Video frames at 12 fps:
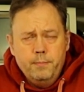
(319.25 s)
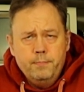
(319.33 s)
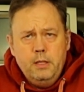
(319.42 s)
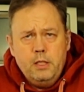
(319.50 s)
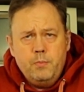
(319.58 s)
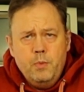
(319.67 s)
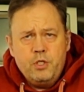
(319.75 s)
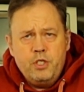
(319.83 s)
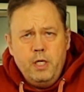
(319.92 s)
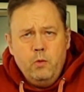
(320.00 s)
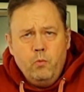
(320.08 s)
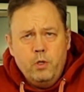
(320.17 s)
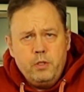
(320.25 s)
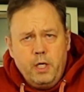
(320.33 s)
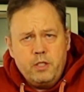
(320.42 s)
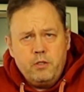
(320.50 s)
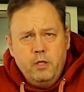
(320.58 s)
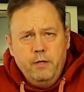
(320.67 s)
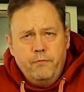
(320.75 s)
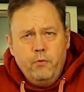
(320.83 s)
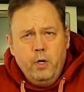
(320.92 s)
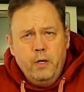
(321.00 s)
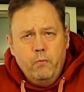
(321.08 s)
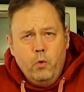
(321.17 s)
This machine was actually
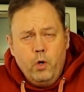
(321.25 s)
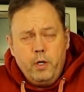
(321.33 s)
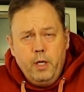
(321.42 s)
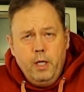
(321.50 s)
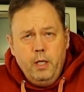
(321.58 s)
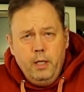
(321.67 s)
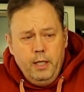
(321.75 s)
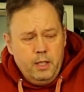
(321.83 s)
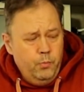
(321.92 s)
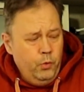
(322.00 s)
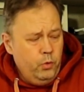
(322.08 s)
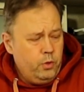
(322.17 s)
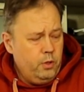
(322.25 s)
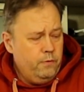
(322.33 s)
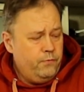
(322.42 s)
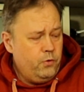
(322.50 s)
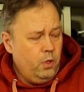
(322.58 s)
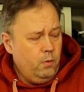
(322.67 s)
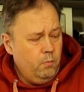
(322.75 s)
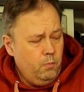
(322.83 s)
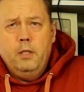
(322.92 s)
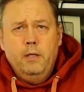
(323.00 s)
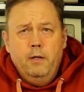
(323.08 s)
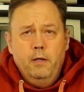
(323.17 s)
fully working. It booted from
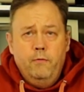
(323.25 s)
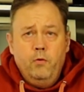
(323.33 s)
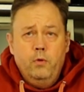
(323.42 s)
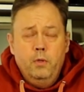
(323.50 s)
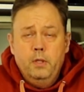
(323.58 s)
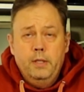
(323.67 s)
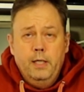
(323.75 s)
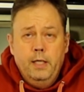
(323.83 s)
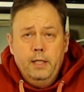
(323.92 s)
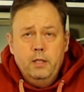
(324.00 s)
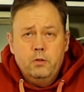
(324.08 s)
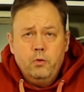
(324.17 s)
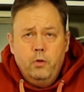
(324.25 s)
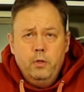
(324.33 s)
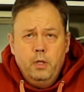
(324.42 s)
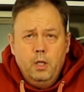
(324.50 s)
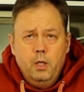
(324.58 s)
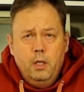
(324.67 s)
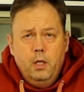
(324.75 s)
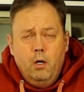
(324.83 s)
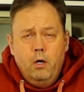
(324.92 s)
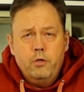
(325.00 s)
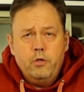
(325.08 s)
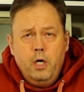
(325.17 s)
the internal
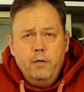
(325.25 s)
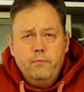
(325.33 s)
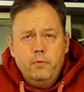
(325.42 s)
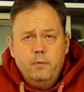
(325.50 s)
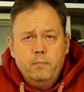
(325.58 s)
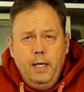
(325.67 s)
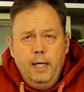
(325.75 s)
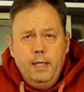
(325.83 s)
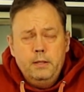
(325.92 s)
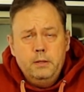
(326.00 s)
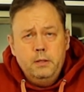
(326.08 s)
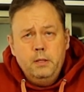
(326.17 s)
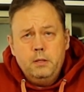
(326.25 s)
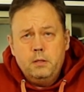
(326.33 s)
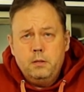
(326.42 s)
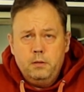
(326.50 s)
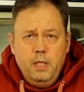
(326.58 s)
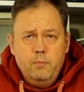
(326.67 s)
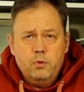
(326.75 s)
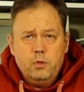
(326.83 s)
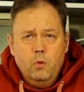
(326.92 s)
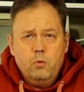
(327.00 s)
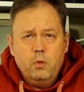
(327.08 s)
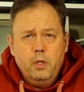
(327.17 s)
hard drive, and it seems
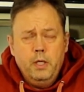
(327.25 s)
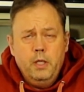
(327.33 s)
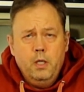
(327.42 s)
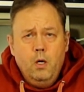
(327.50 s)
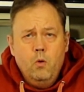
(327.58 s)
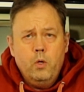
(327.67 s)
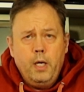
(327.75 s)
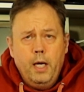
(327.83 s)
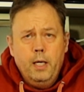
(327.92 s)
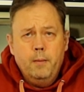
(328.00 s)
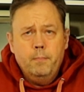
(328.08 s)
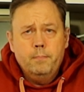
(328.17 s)
totally okay.